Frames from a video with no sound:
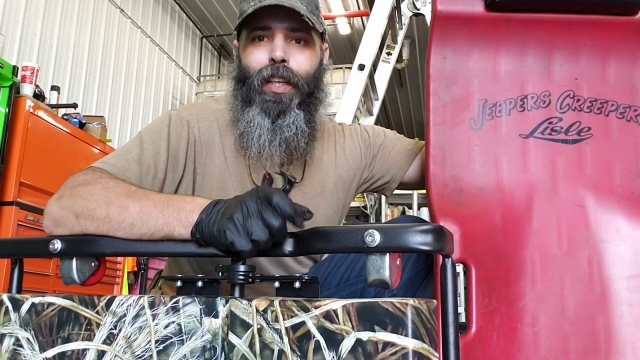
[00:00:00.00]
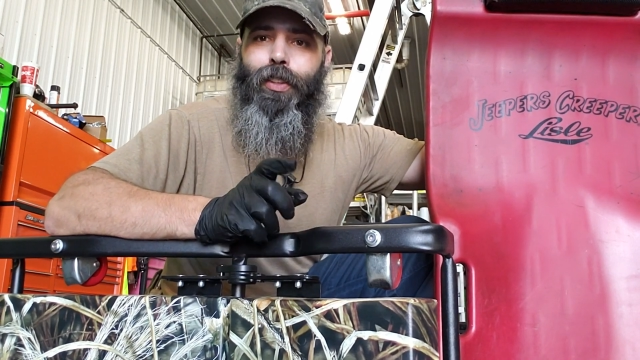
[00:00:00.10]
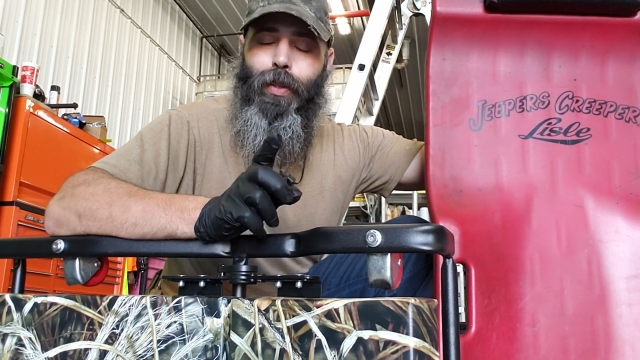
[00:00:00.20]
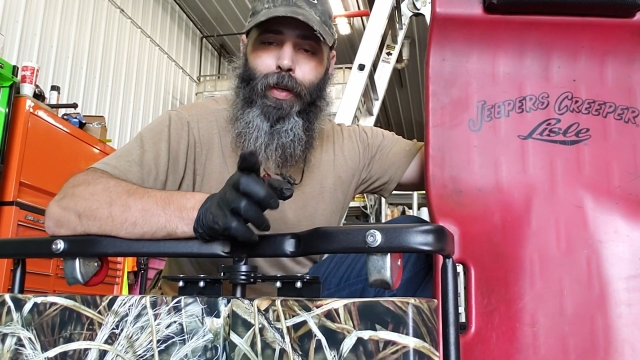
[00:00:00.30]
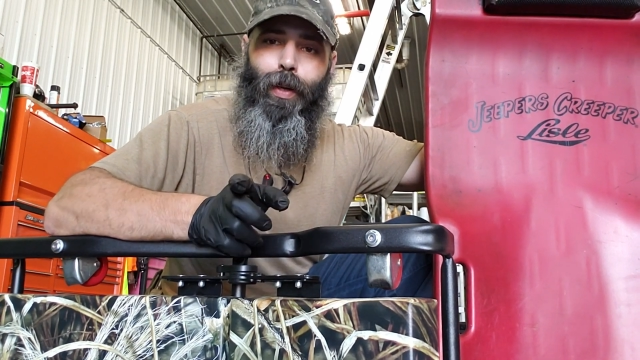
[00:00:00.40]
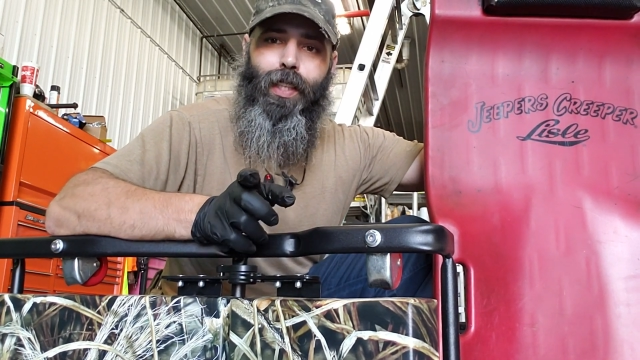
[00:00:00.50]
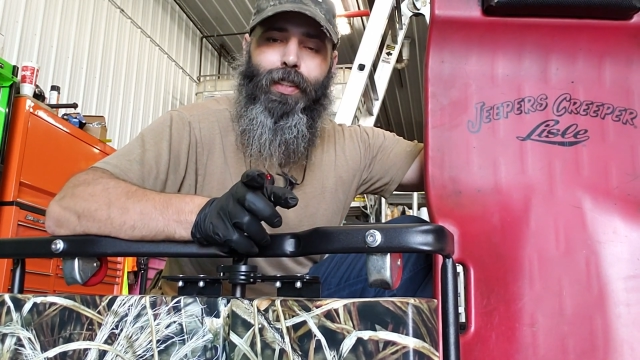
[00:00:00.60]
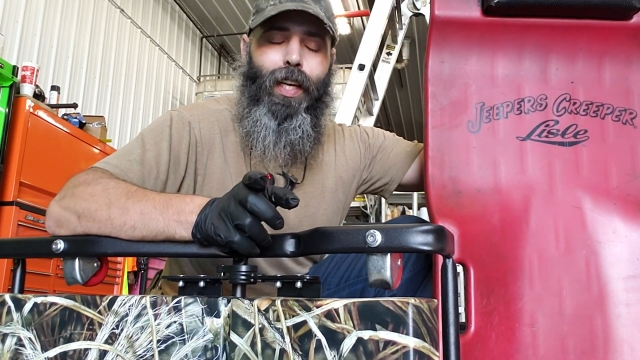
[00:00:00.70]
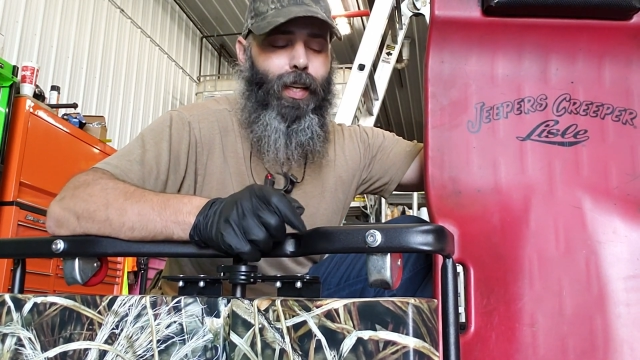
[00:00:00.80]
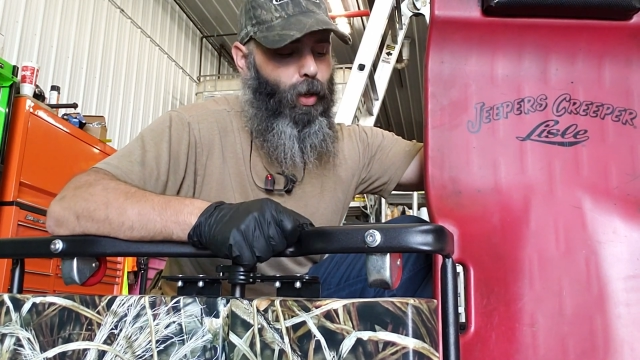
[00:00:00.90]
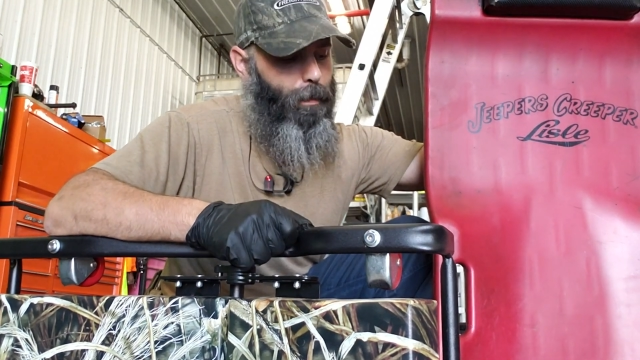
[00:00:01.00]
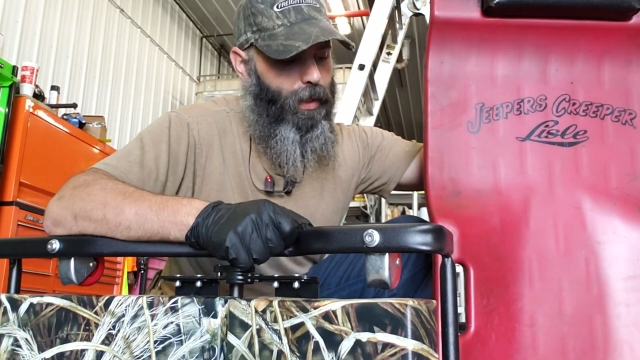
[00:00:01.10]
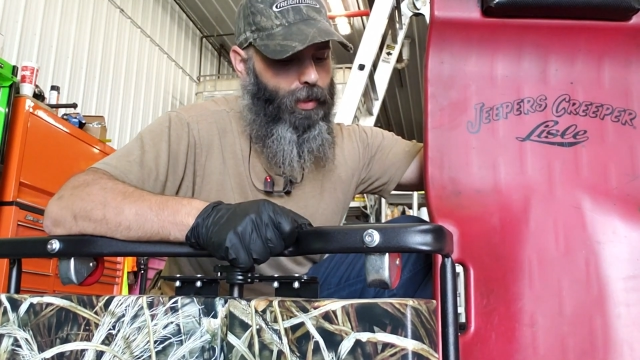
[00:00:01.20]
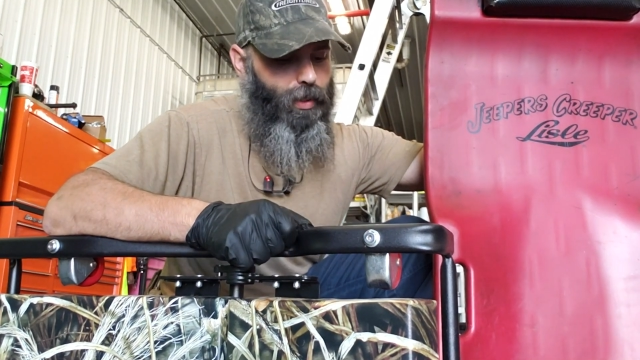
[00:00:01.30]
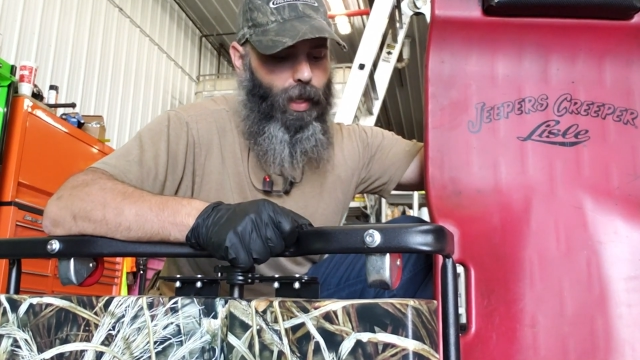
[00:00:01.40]
So anyways, I hope
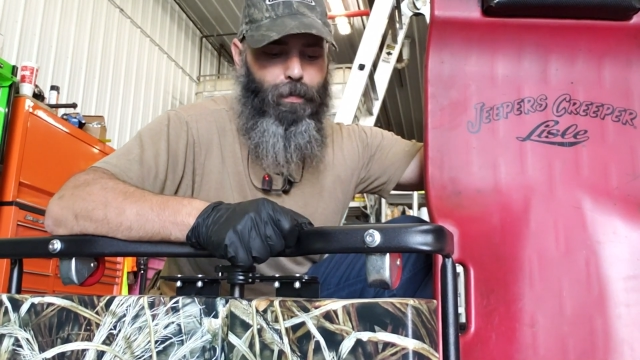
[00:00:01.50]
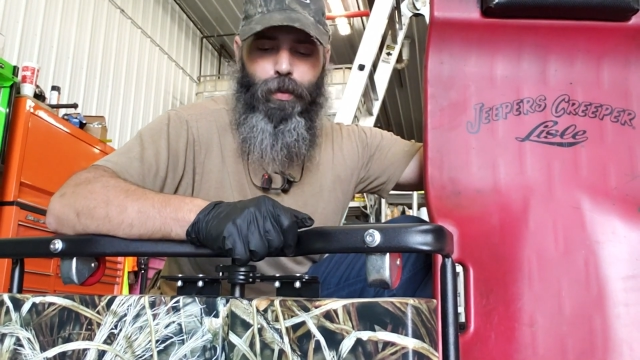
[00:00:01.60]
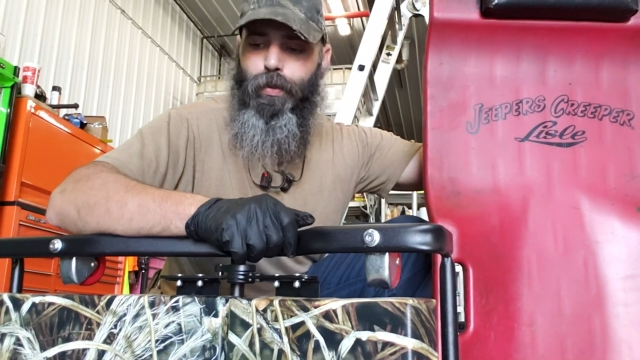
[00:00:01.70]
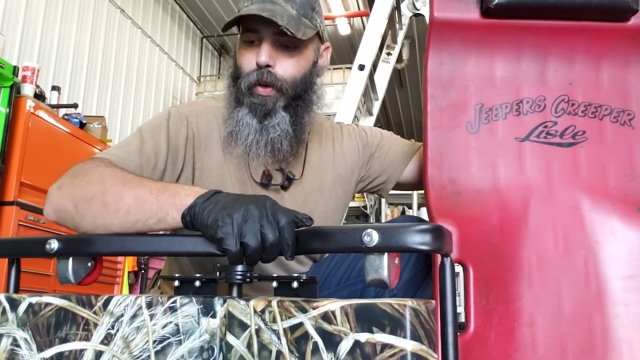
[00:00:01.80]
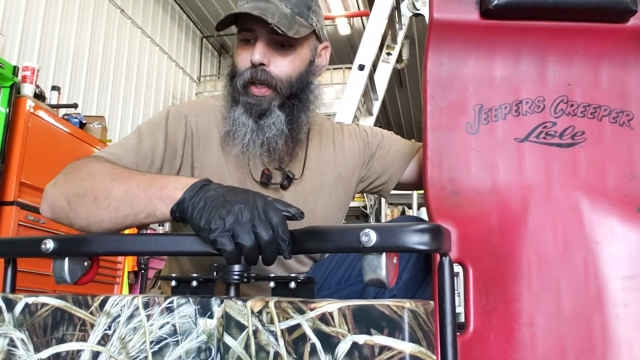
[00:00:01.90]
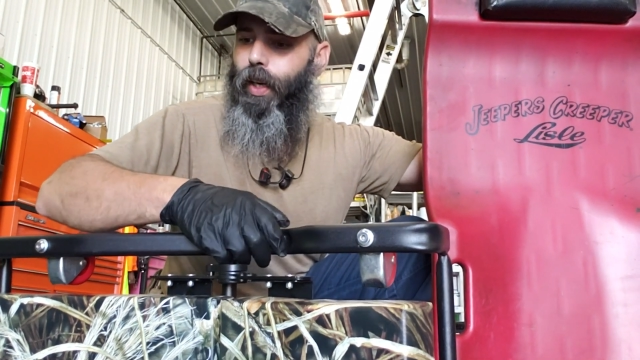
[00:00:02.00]
this is helpful for you